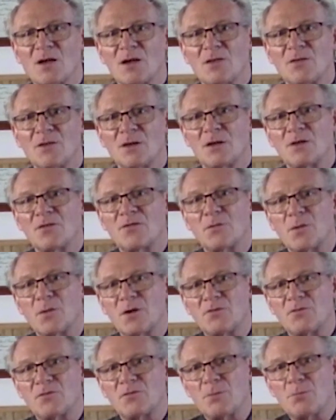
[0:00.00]
That if
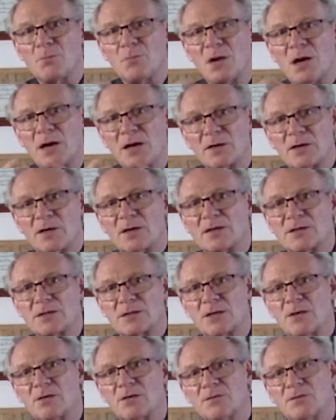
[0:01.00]
we remind
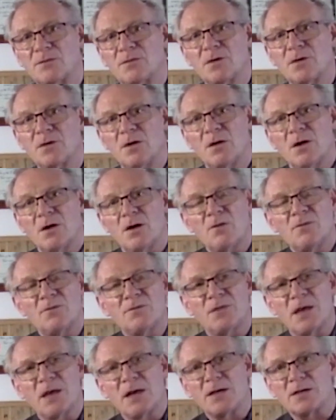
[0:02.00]
ourselves of
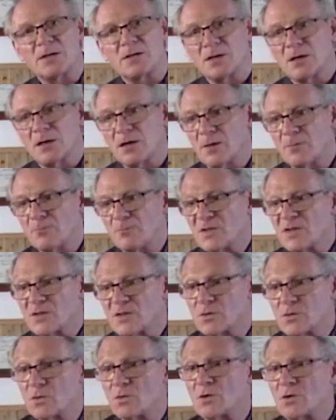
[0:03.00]
that
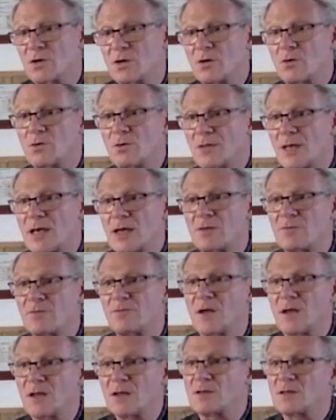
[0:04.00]
story or that
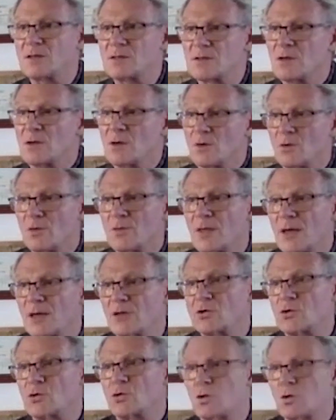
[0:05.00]
event or
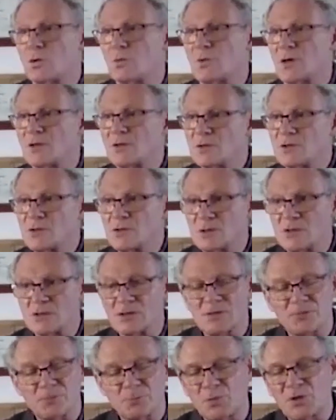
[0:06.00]
that trauma
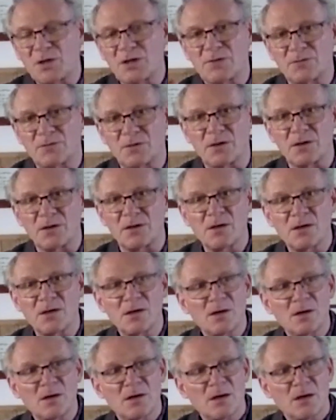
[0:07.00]
just briefly,
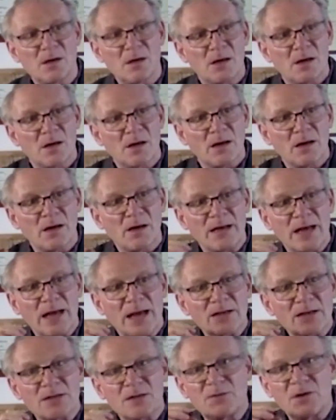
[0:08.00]
it
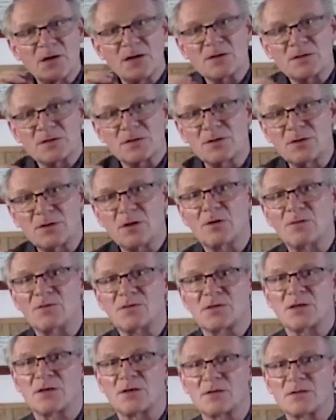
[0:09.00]
activates the nerve
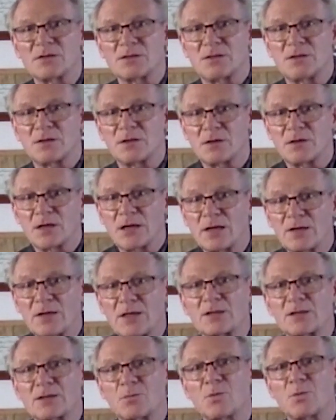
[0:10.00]
cells that are
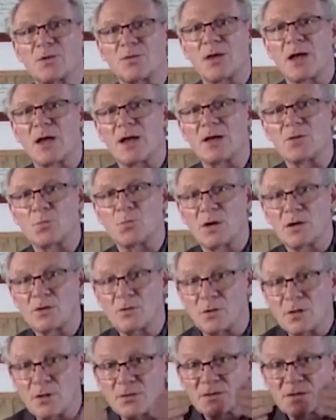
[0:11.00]
connected with that, where
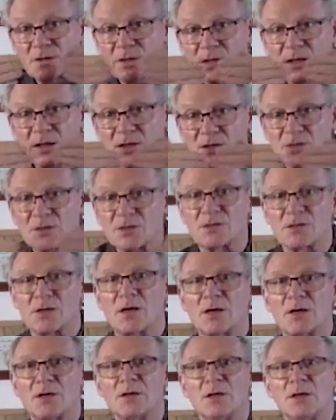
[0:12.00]
all those connections
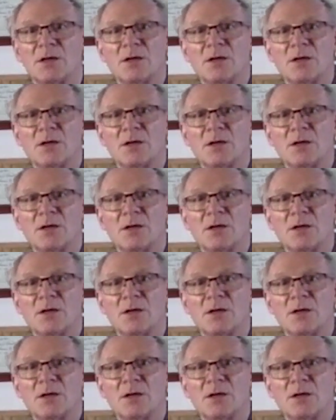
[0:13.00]
are.